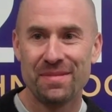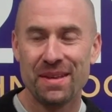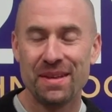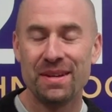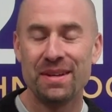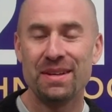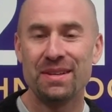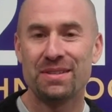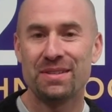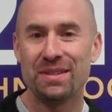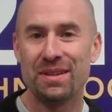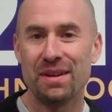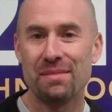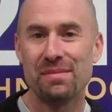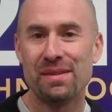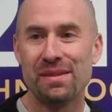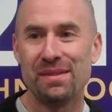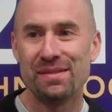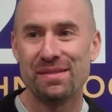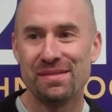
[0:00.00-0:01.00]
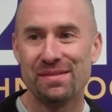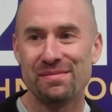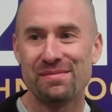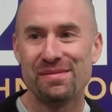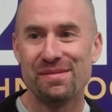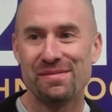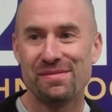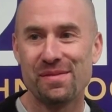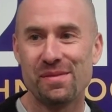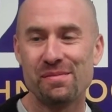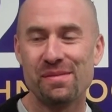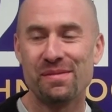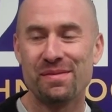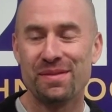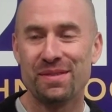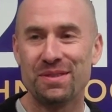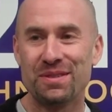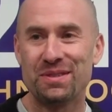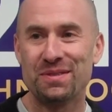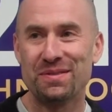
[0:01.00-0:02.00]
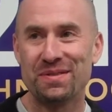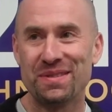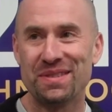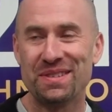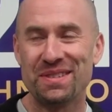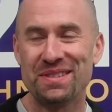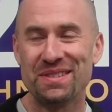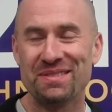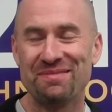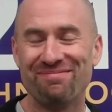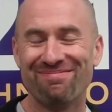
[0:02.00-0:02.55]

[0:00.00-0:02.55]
It is. I'm a former virgin for this.